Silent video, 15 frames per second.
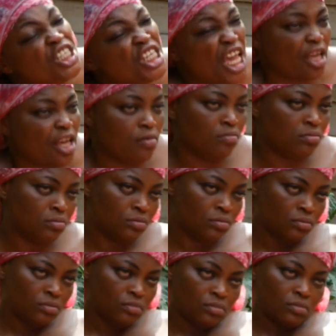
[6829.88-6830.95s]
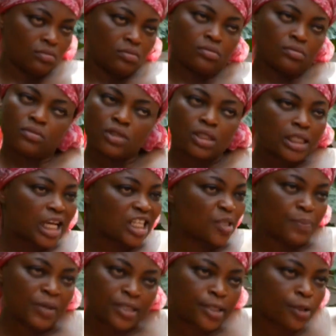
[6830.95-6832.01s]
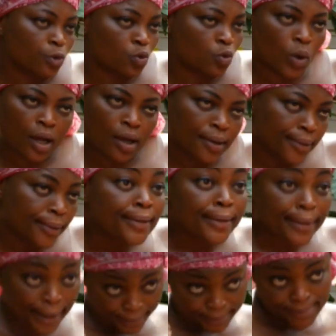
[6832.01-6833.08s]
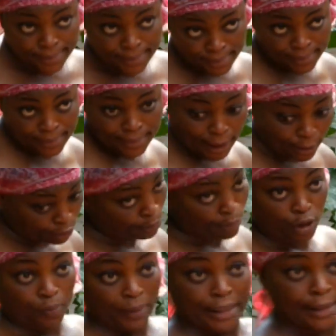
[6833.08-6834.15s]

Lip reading: here. That's basic. Yes. To brush my